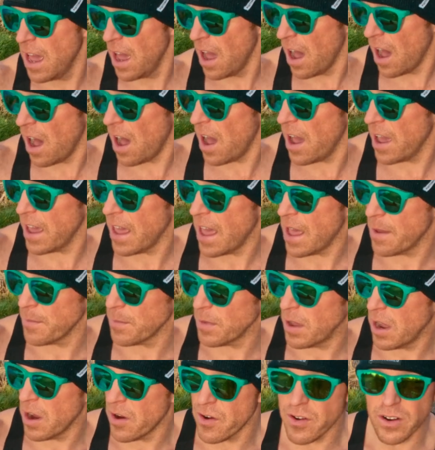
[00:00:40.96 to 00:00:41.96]
I am
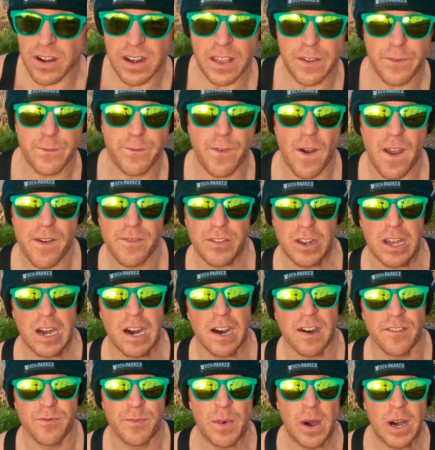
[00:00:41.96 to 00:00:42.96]
currently
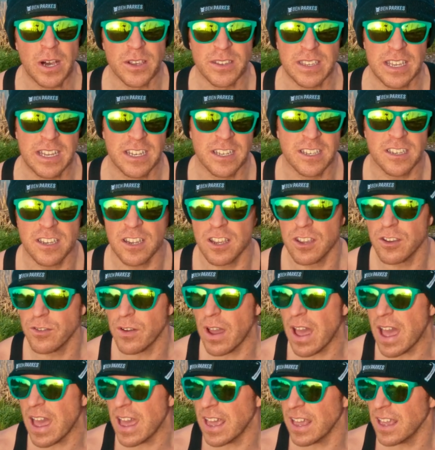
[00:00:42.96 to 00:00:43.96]
5.5 miles into
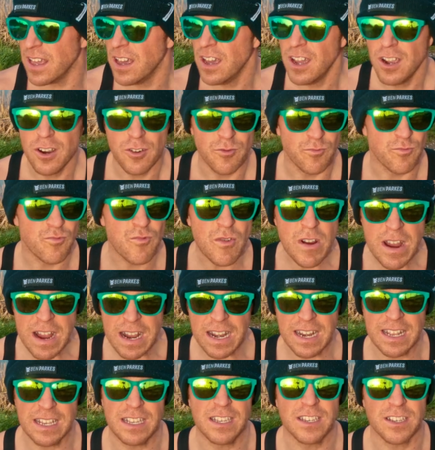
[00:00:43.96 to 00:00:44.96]
a
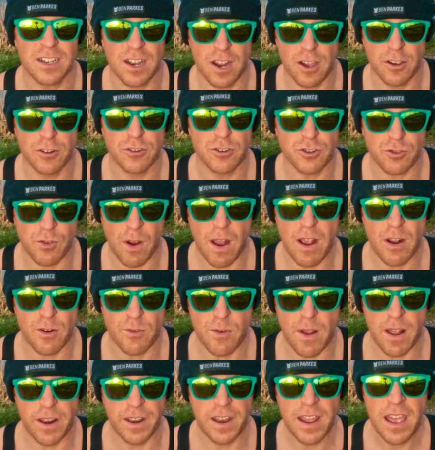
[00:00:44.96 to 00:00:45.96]
really slow trail
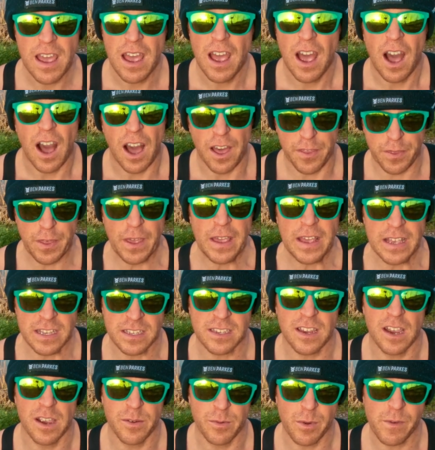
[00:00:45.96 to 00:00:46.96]
run. I think it's
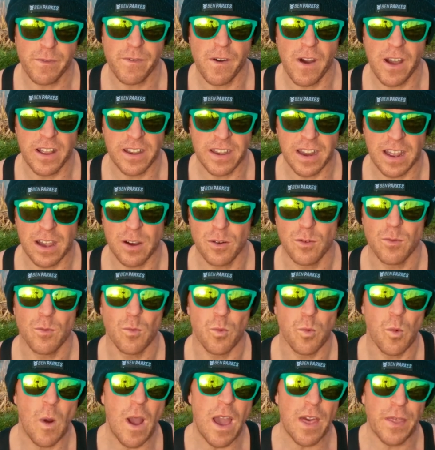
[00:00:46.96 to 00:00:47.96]
time we find out
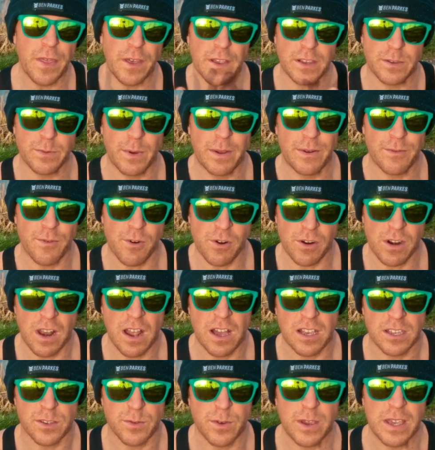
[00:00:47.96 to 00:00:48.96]
where things went wrong
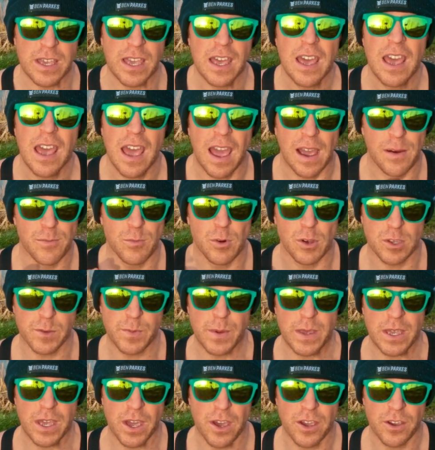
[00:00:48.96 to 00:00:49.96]
last week and what's
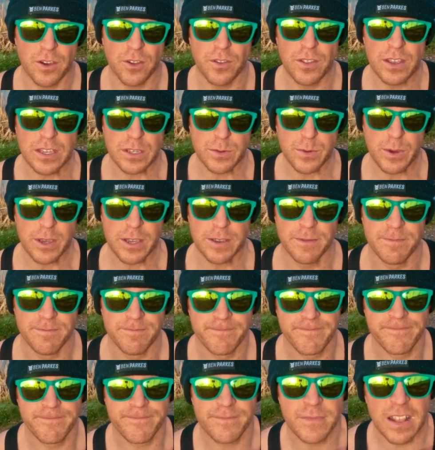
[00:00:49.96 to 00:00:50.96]
been going on this week.
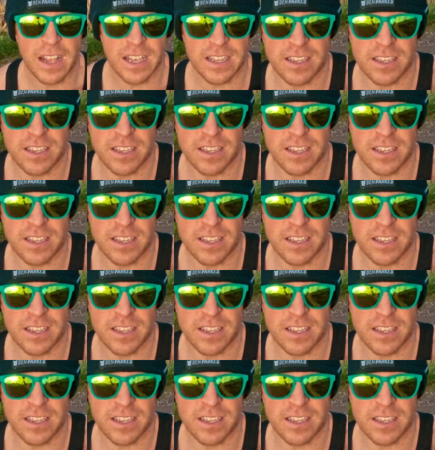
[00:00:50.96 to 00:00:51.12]
Let's